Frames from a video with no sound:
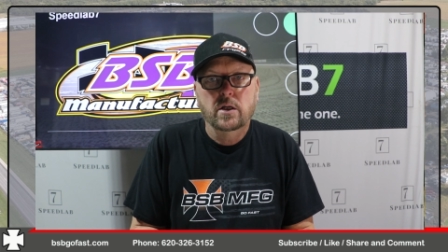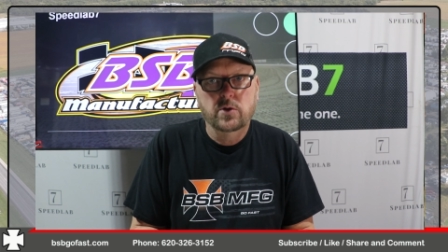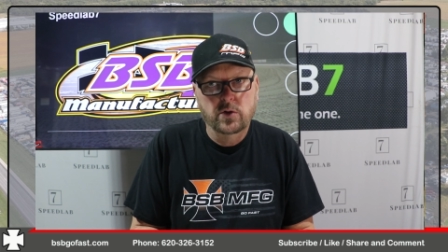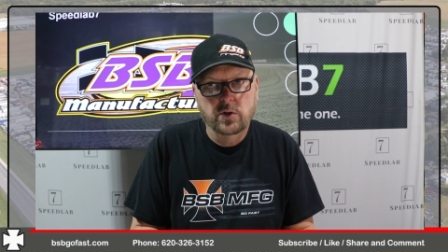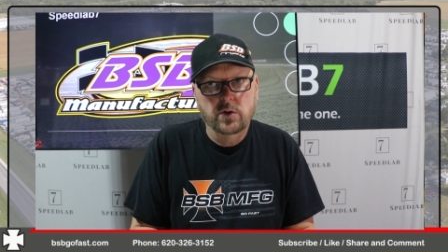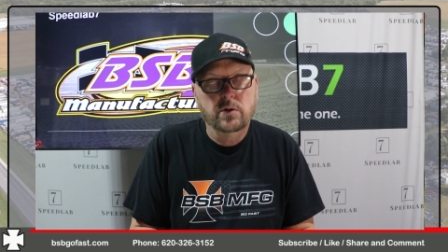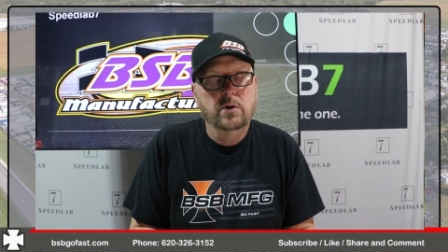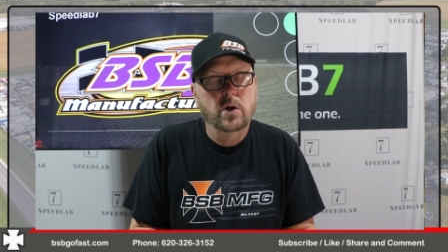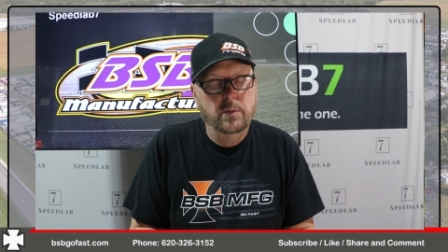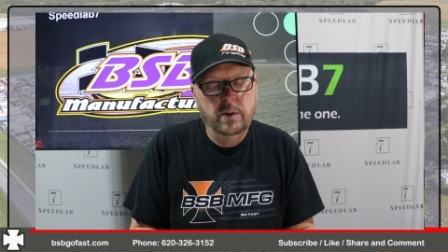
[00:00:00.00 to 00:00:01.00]
you're
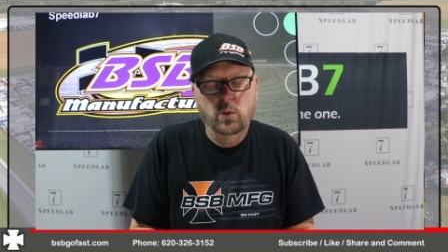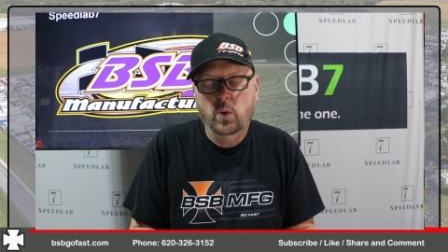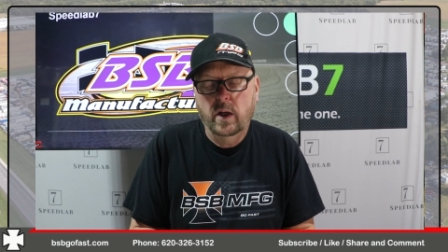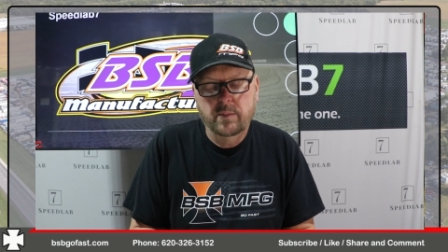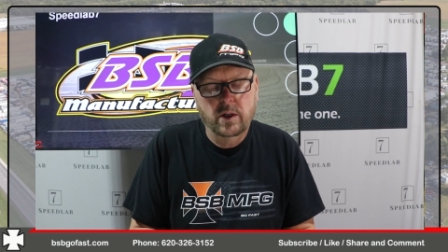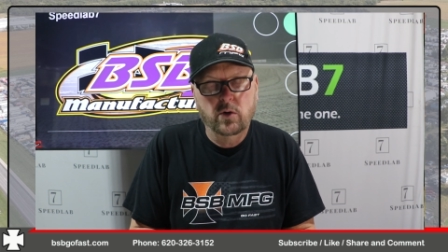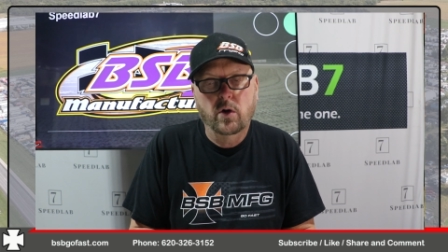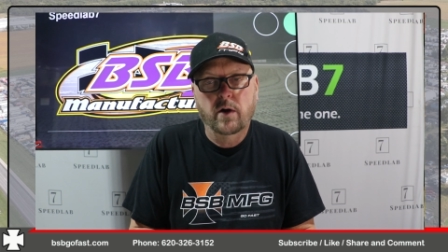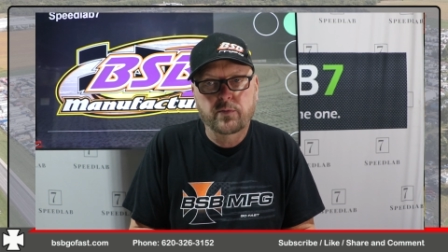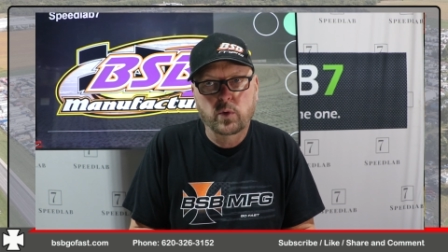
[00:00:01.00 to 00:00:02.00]
going to be way
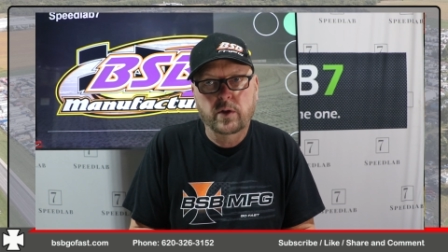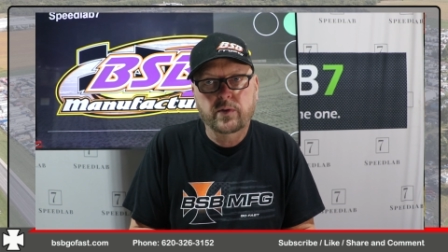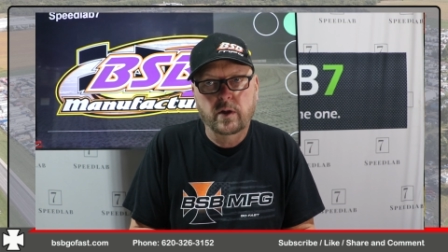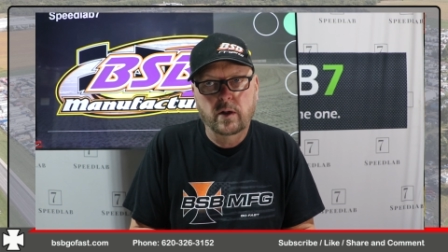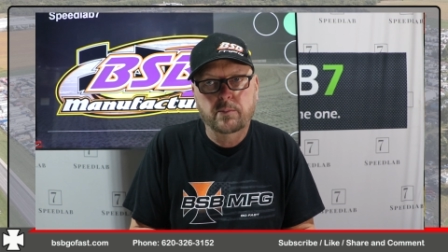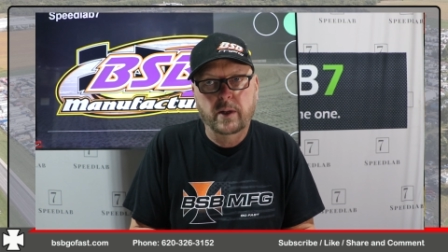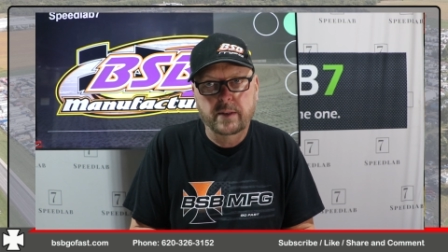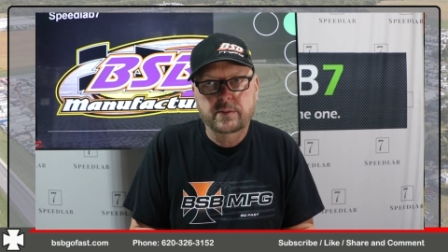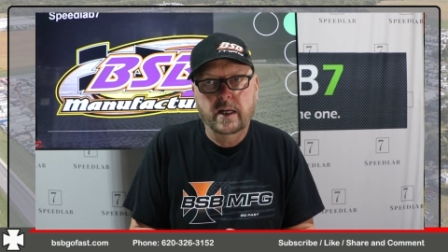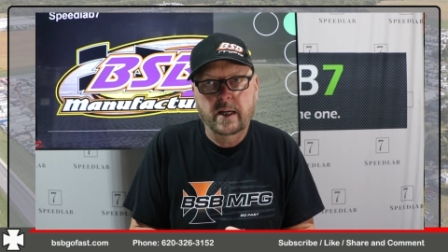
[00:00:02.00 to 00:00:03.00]
better off with a
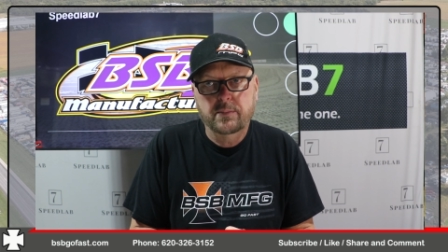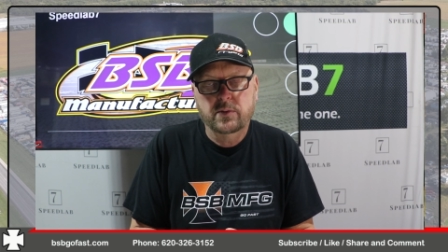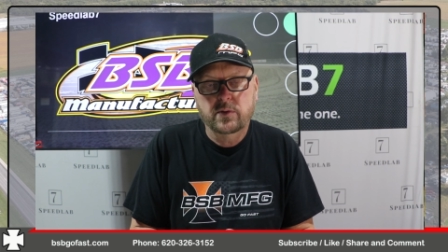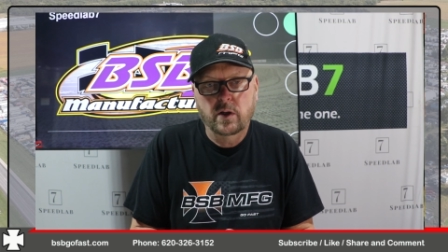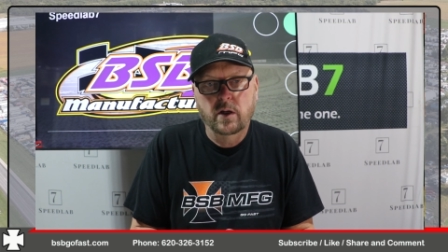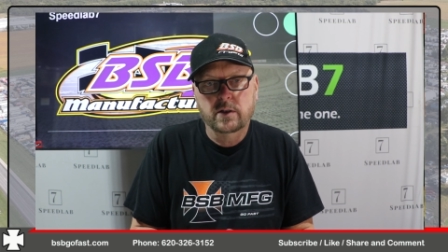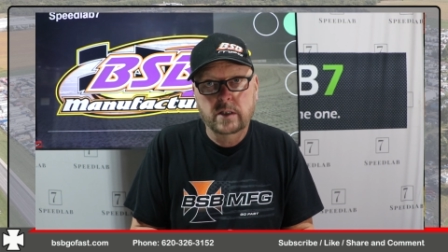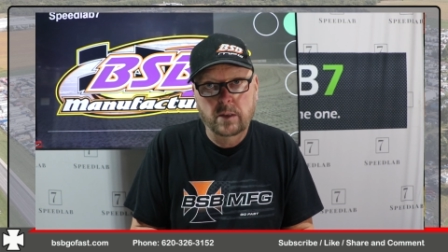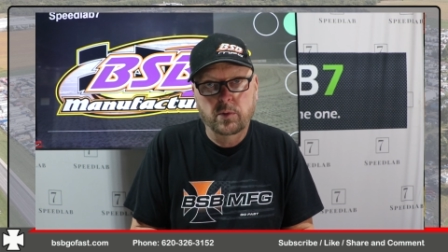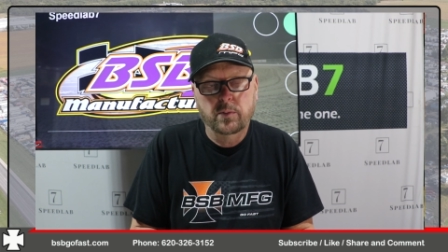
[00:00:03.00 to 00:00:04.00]
pipe tap, a
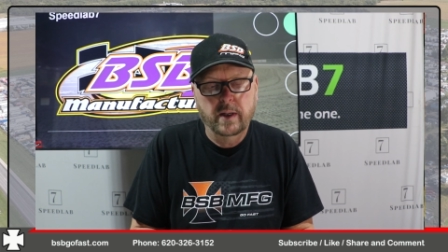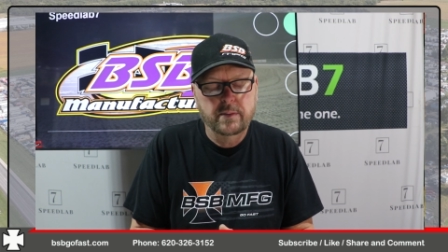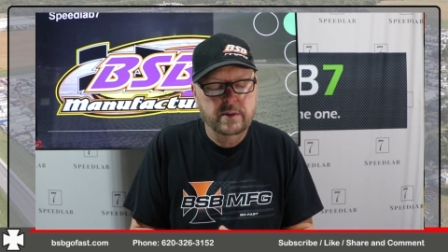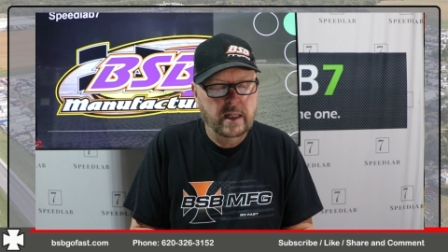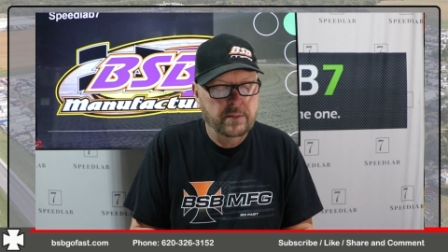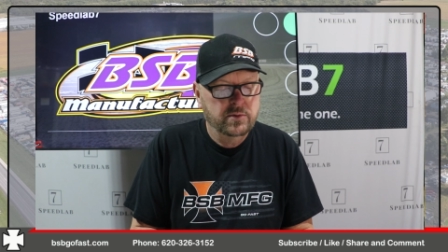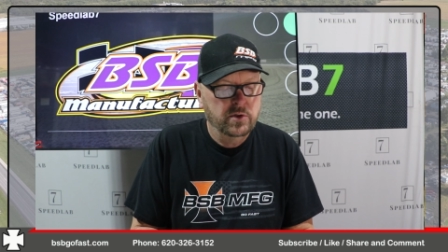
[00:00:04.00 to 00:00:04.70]
tapered pipe tap.